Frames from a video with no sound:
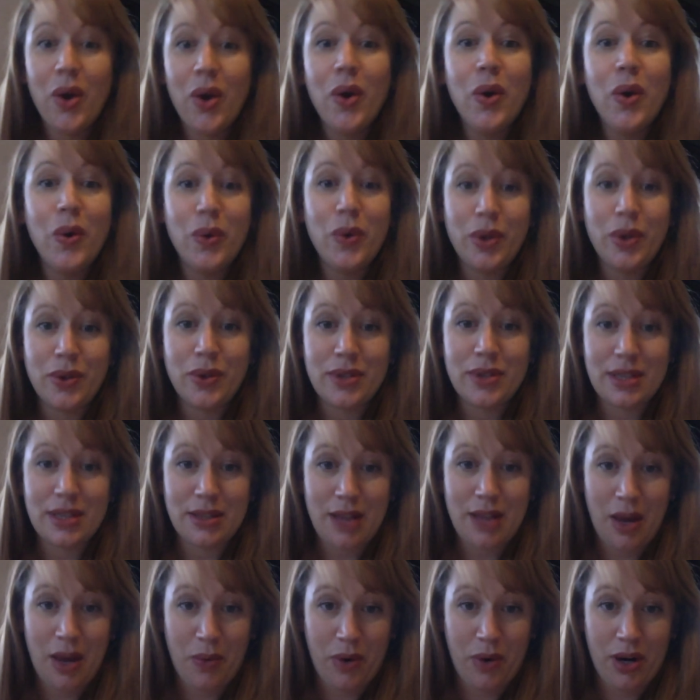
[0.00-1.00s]
who uses
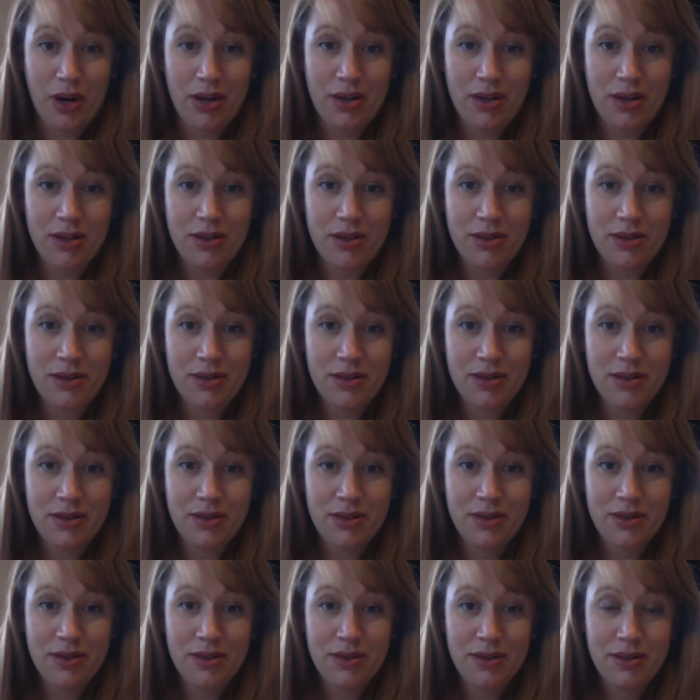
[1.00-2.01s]
that word?
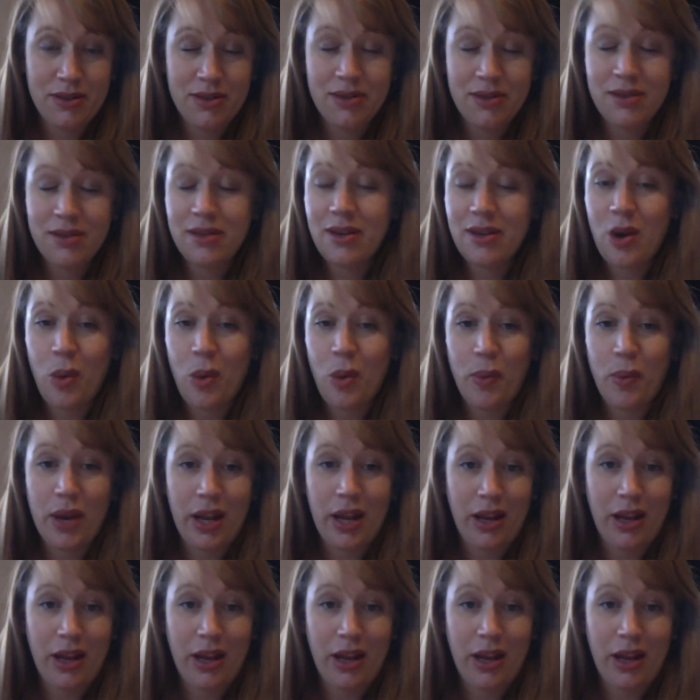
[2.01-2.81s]
Nobody.